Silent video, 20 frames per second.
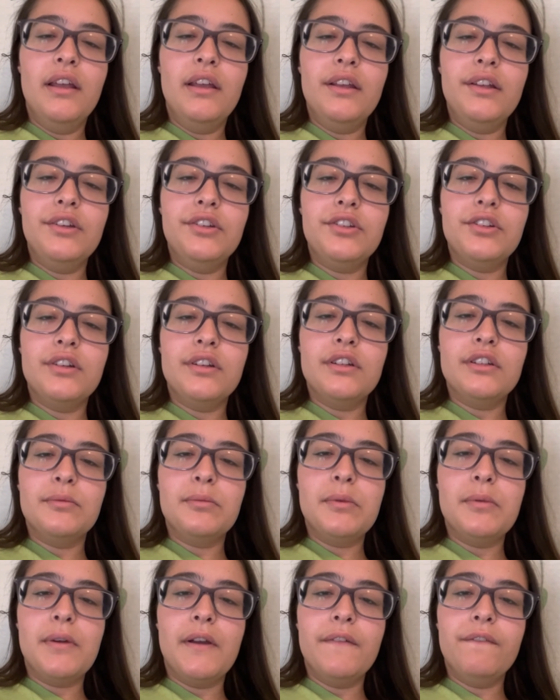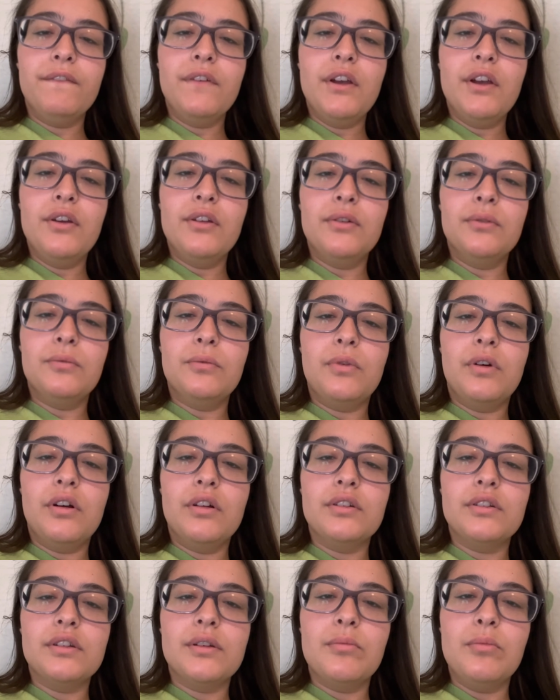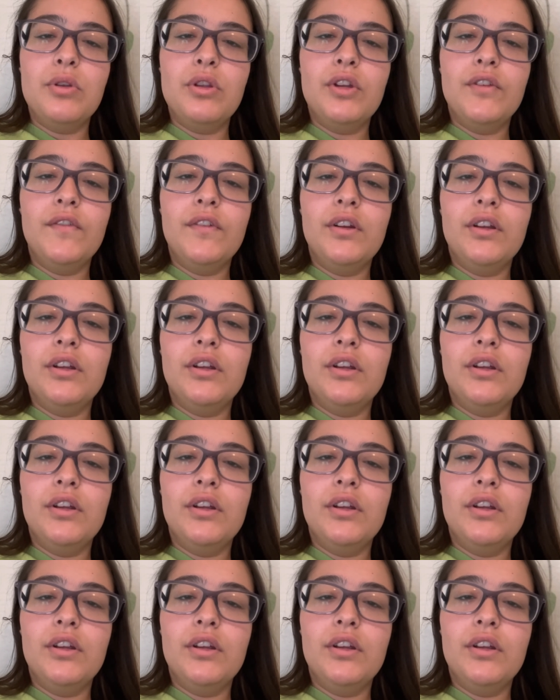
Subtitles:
and just be my phone and watch some YouTube